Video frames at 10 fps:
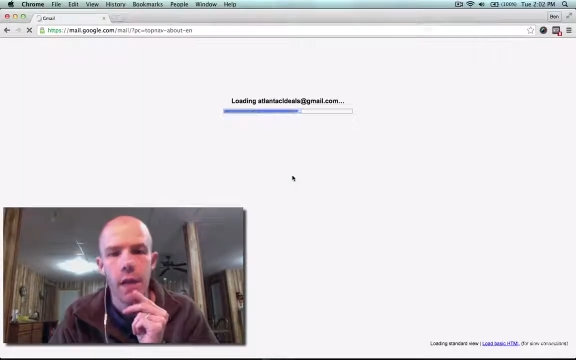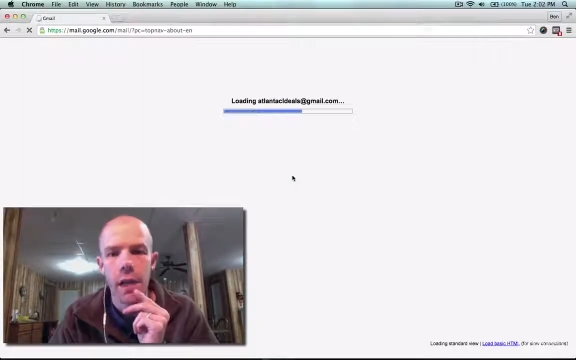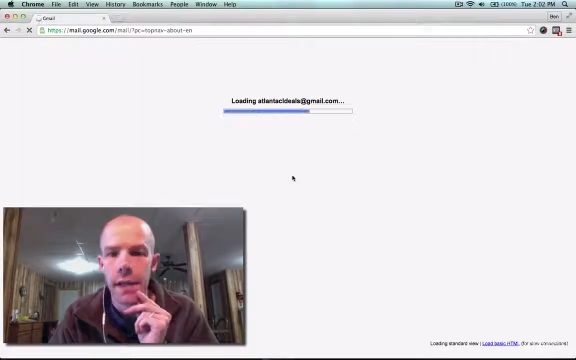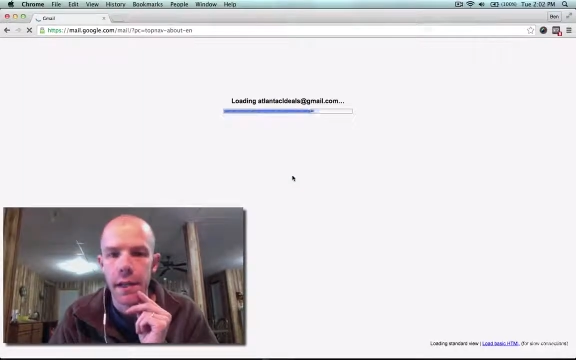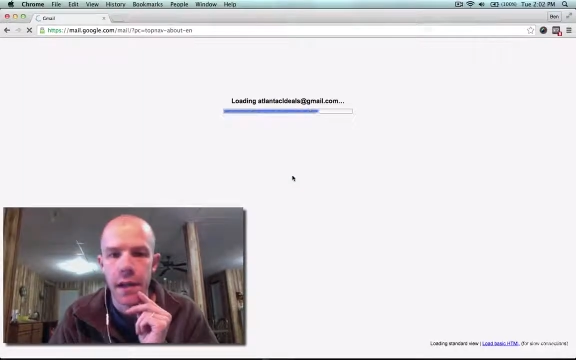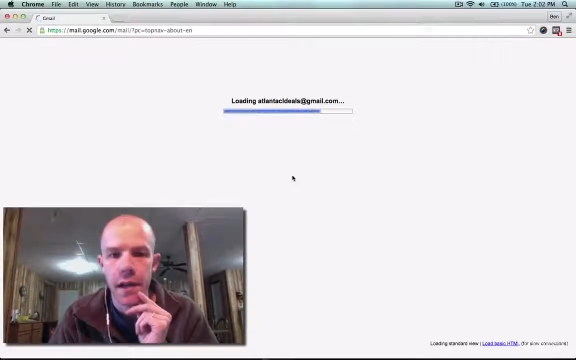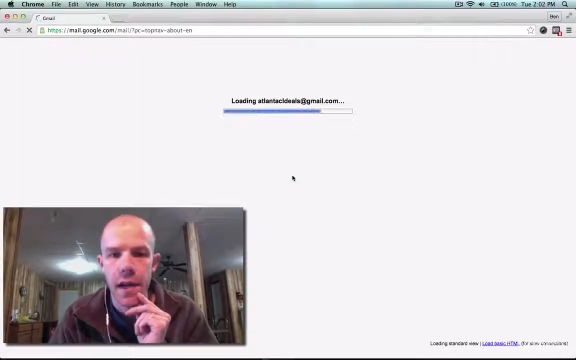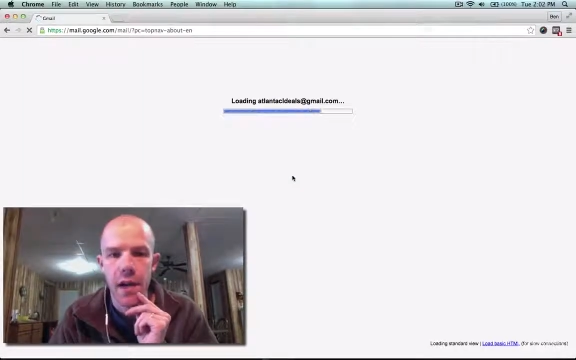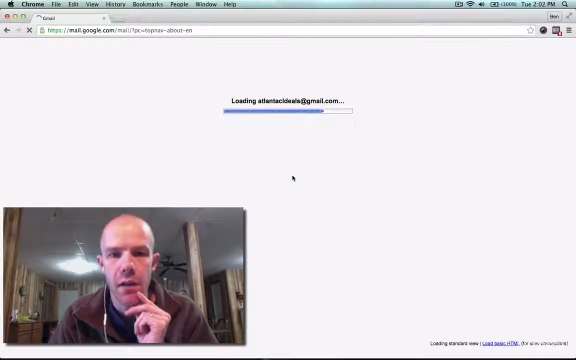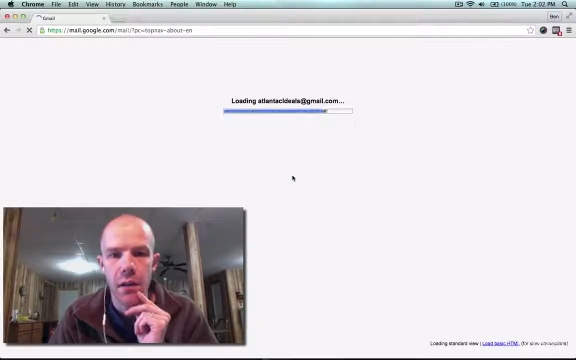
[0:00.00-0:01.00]
And then
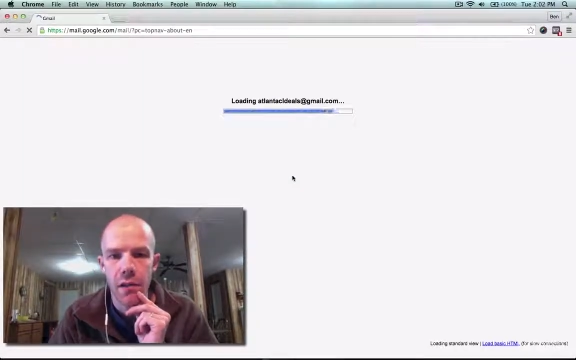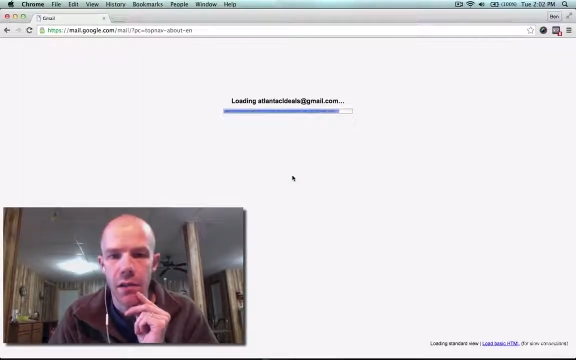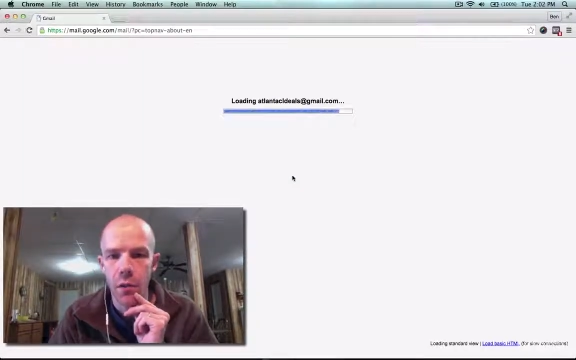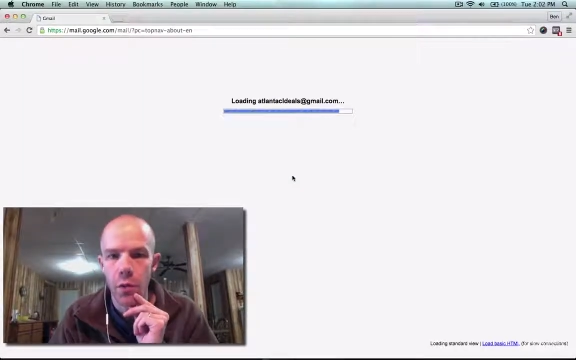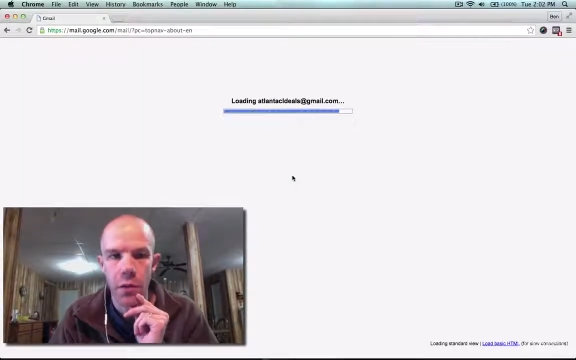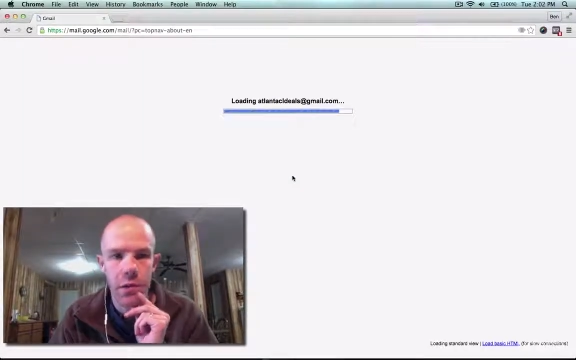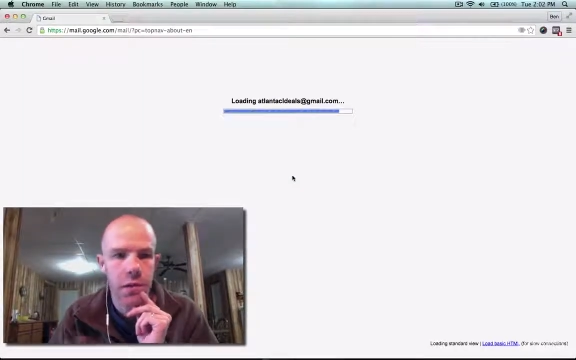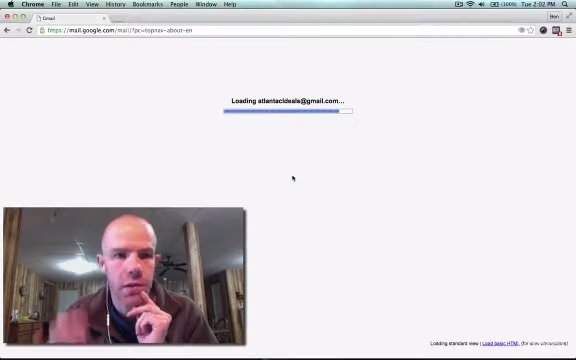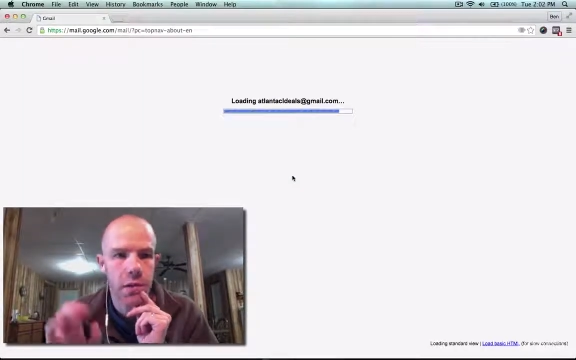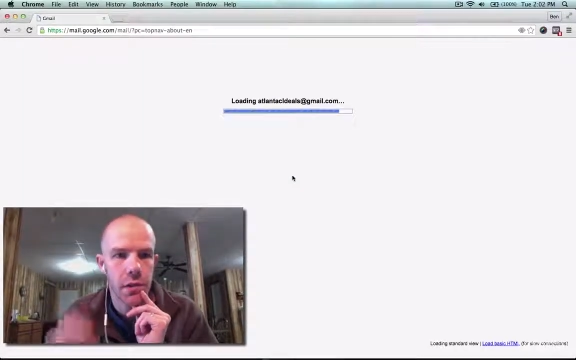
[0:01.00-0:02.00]
now it's going
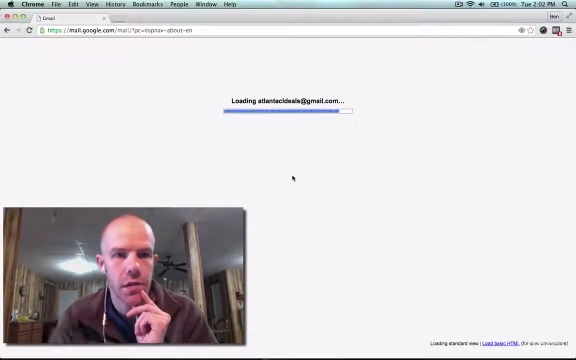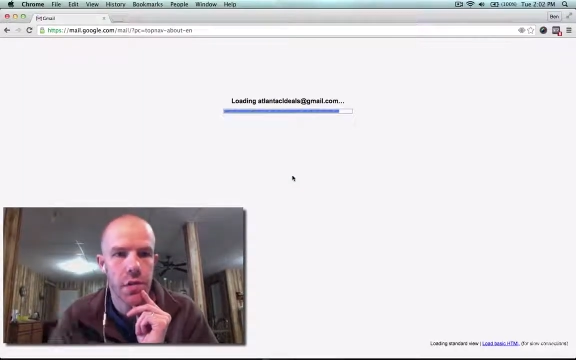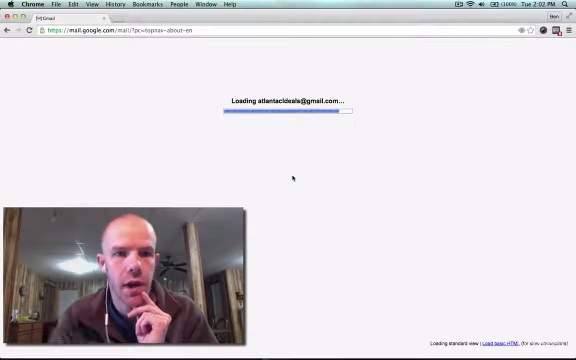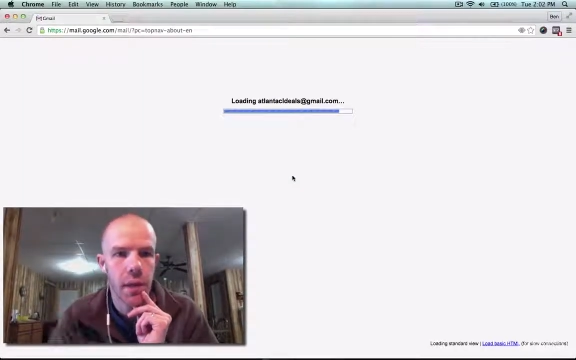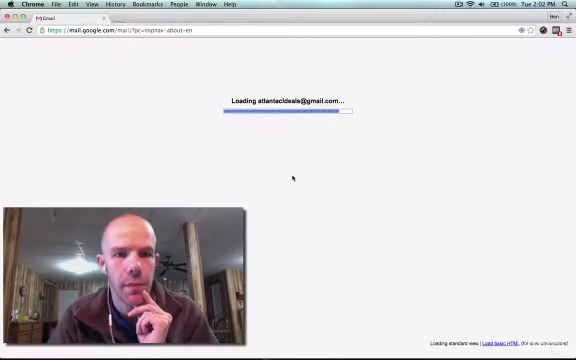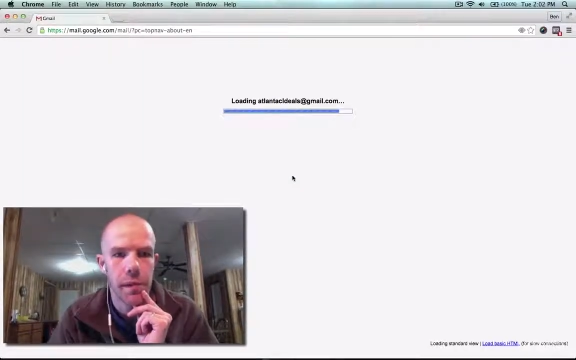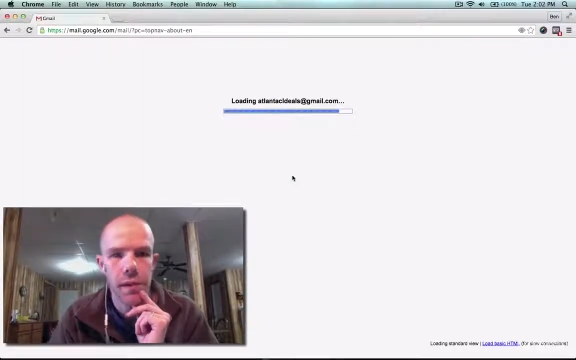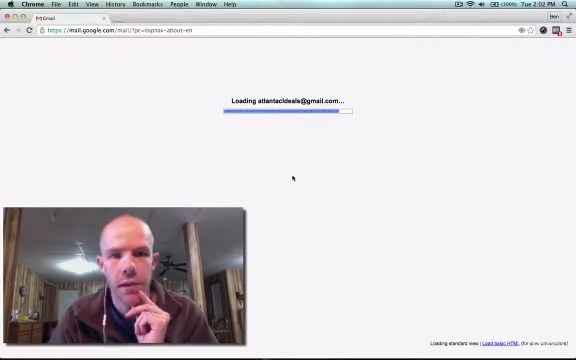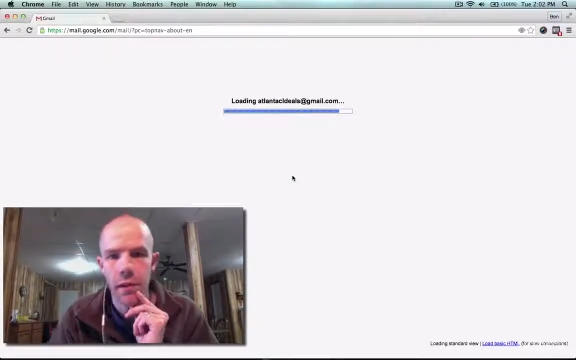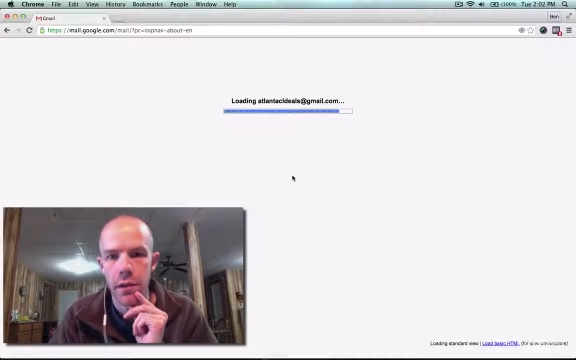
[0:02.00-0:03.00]
to drop
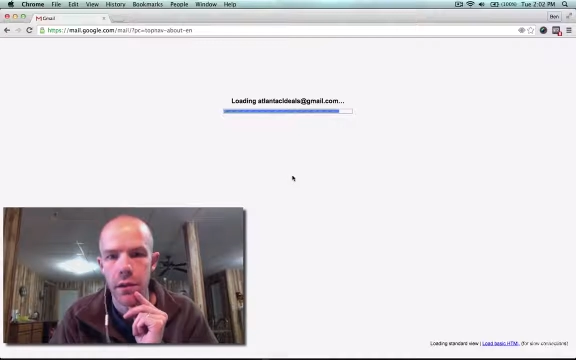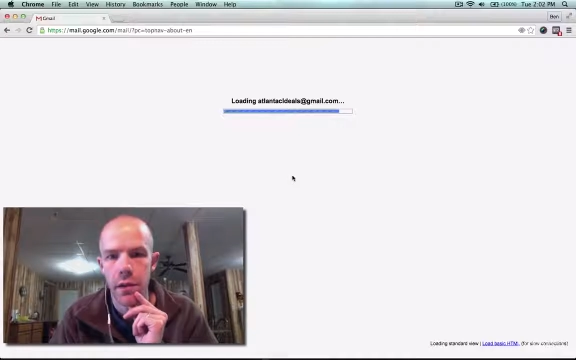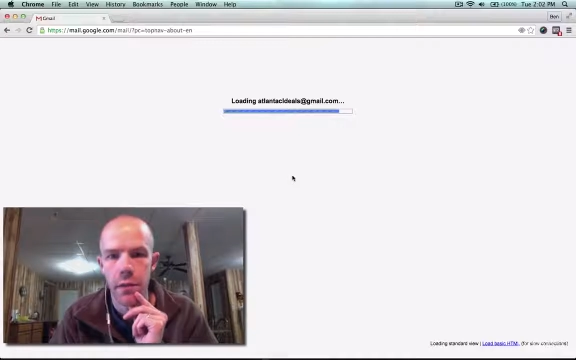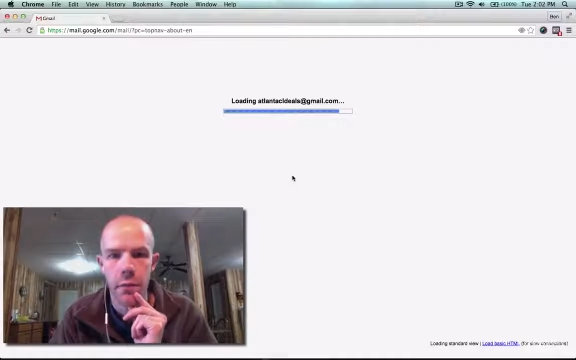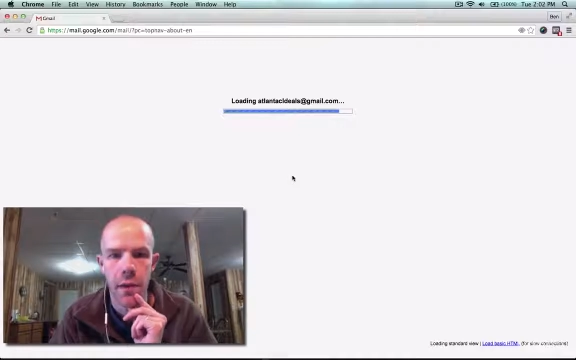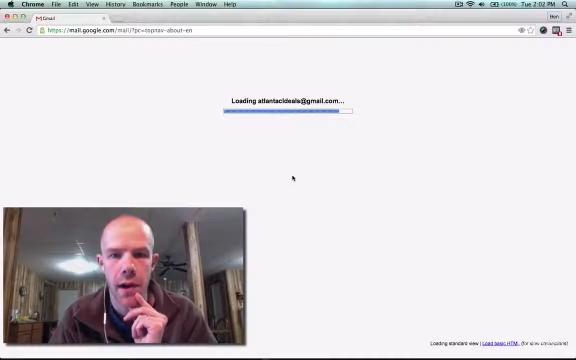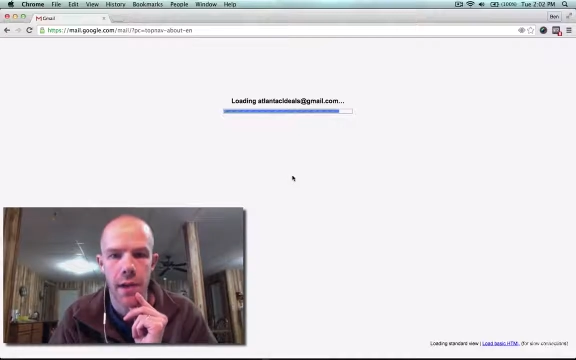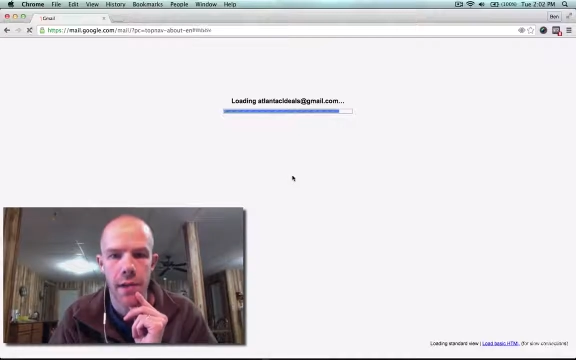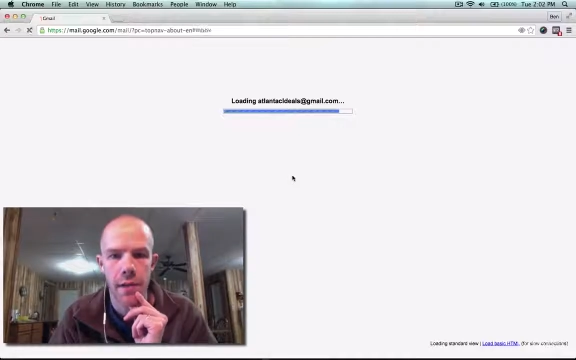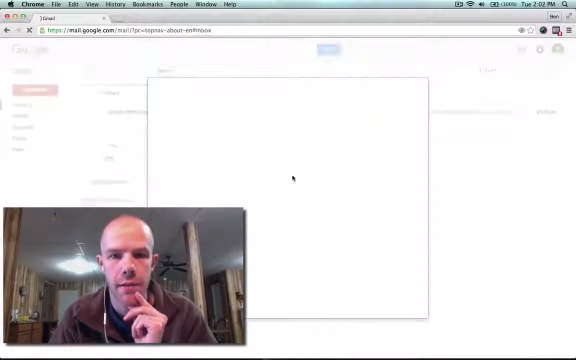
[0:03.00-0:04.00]
me into
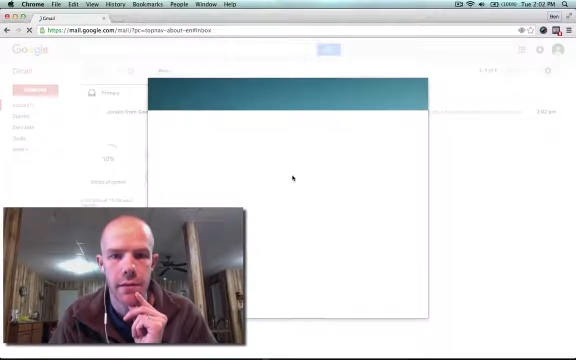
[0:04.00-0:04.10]
my